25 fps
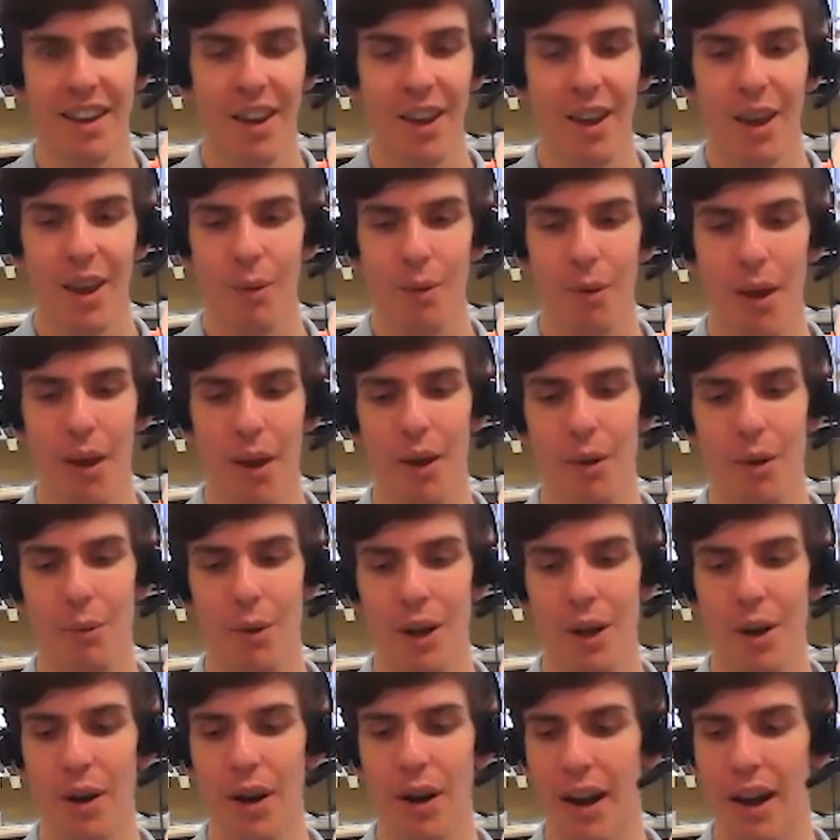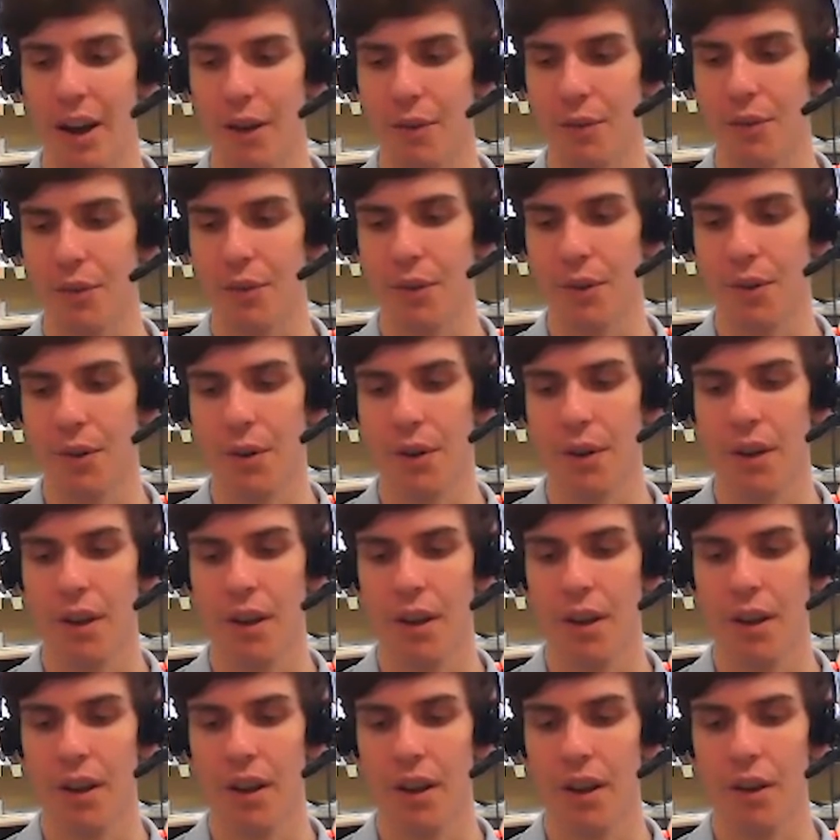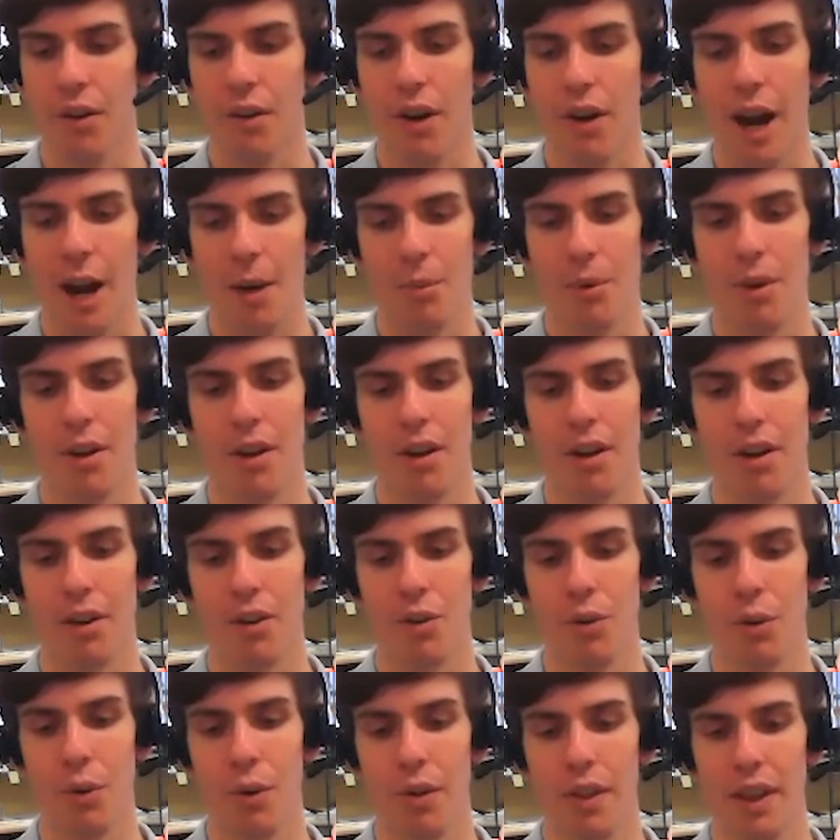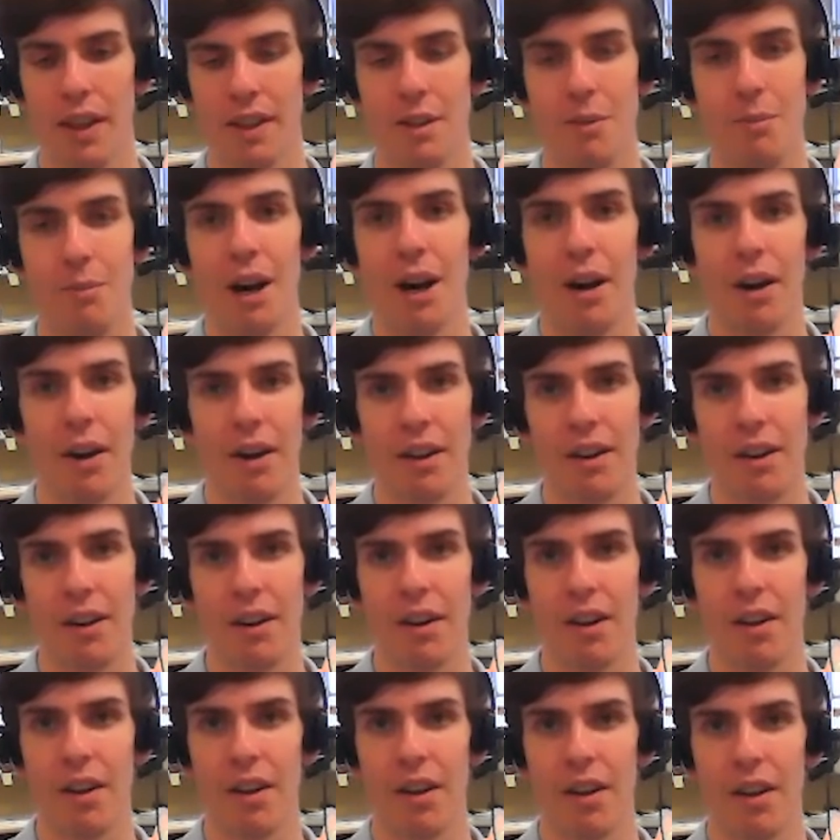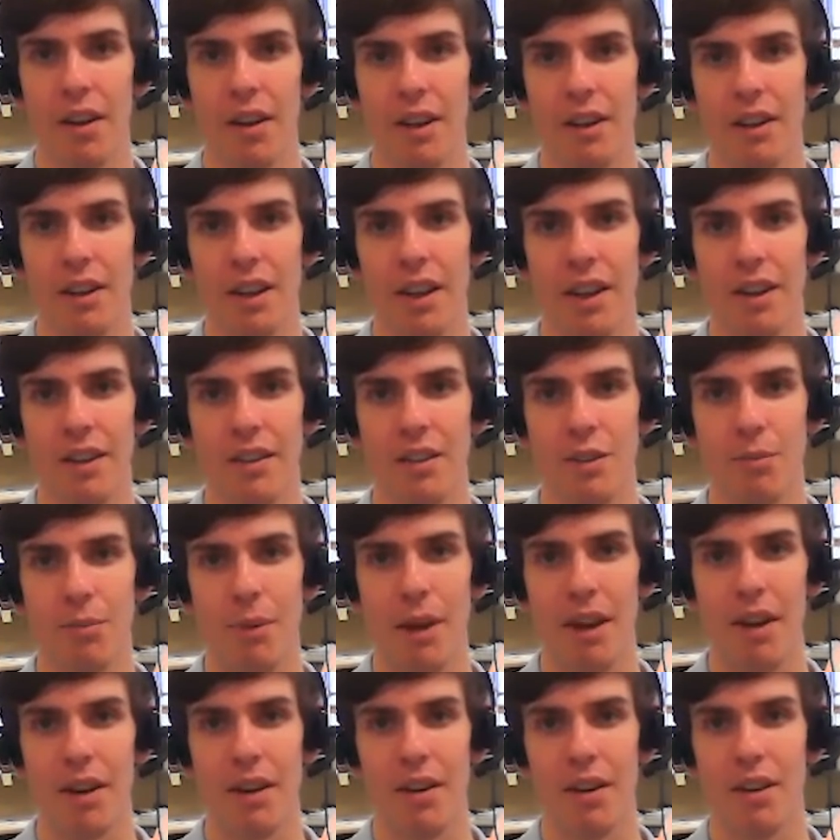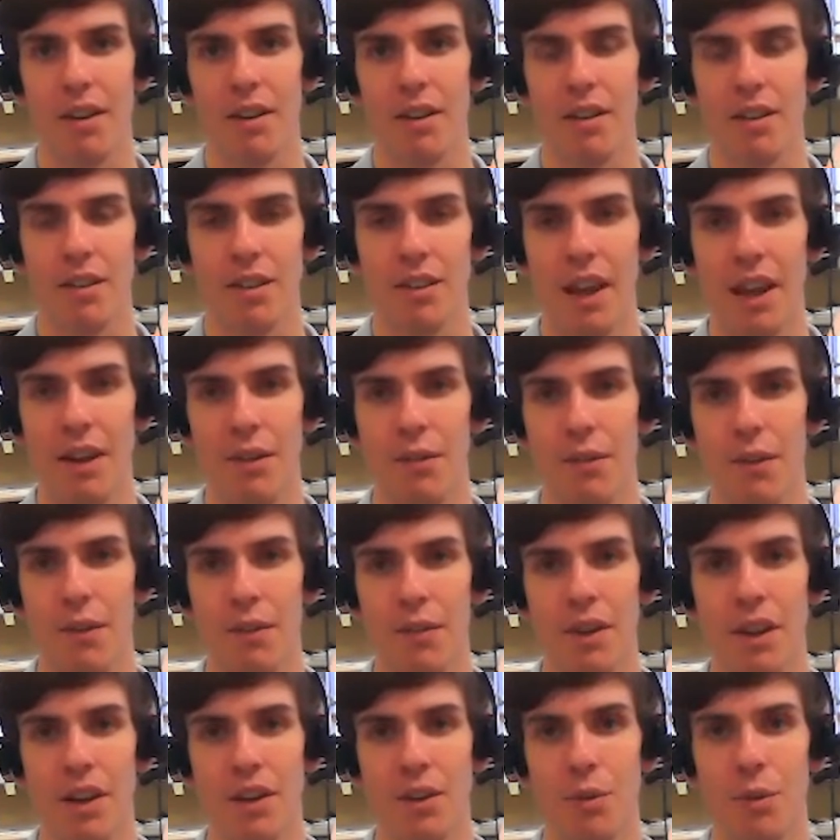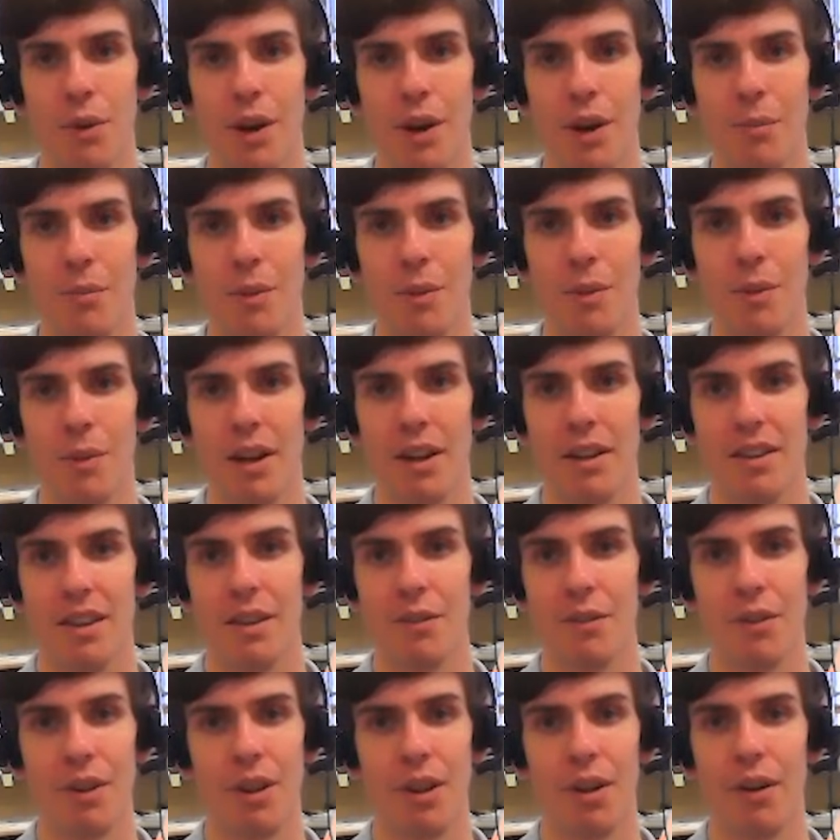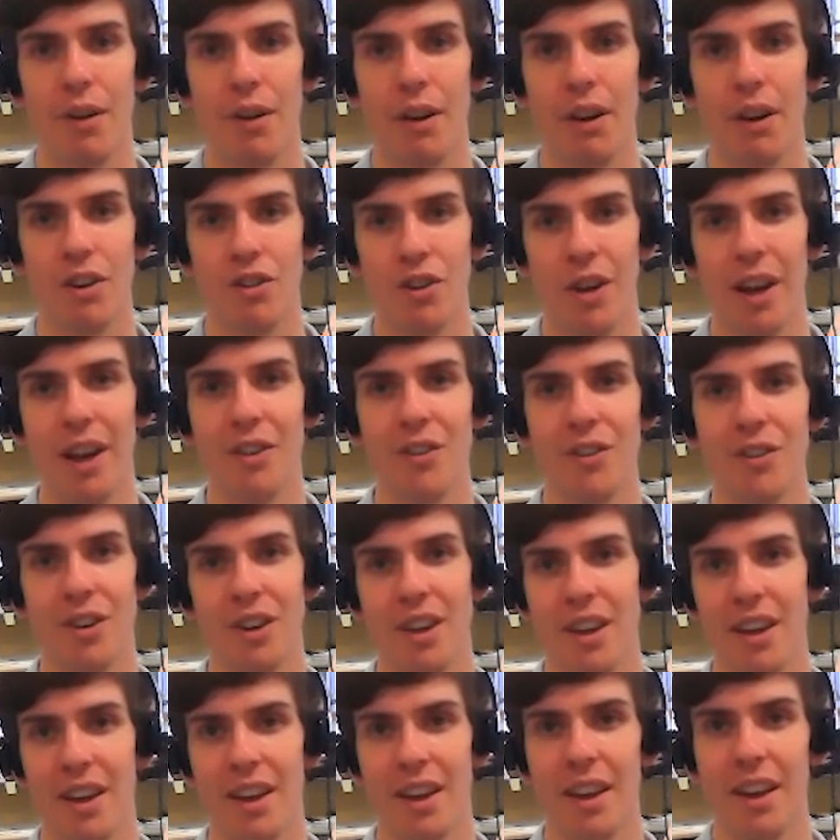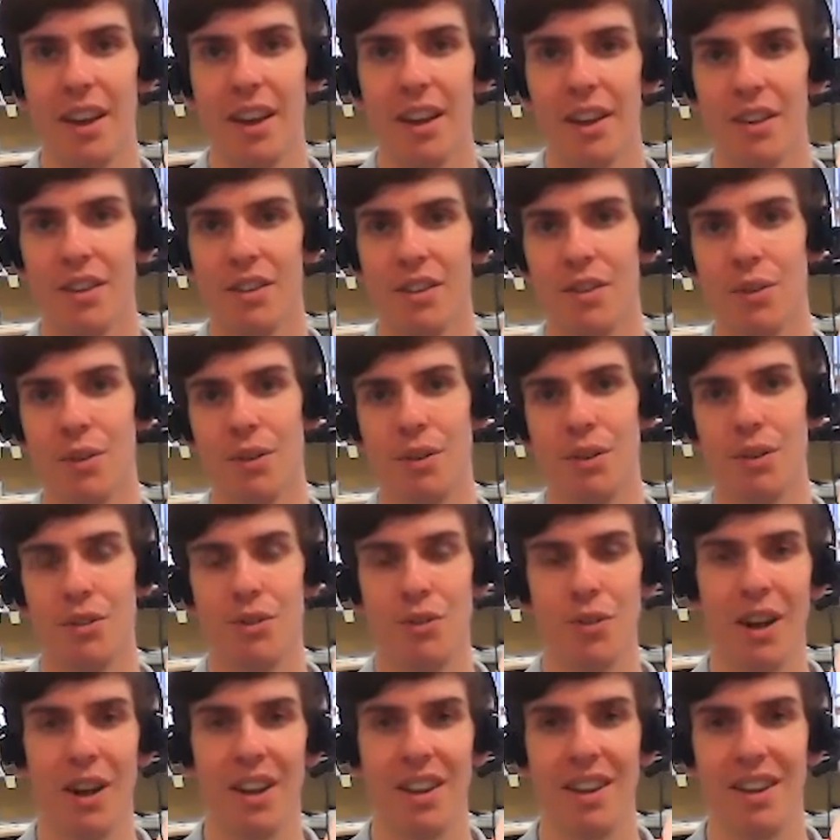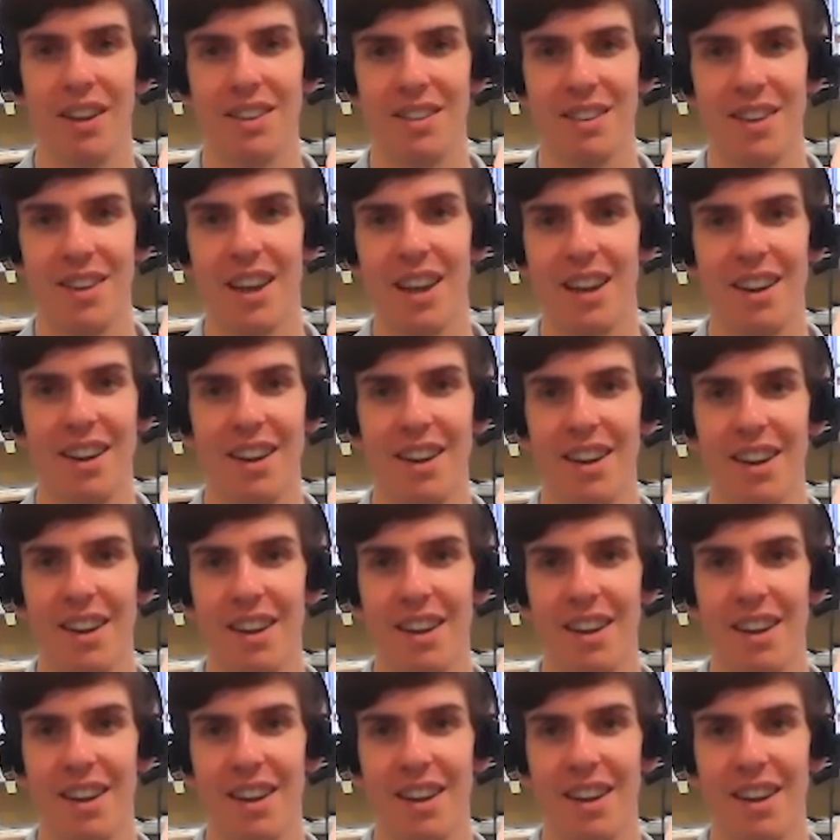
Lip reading: where we don't have to grab a door that's American and then spend 10, 15, 20 minutes, even longer, changing it to an Australian standard.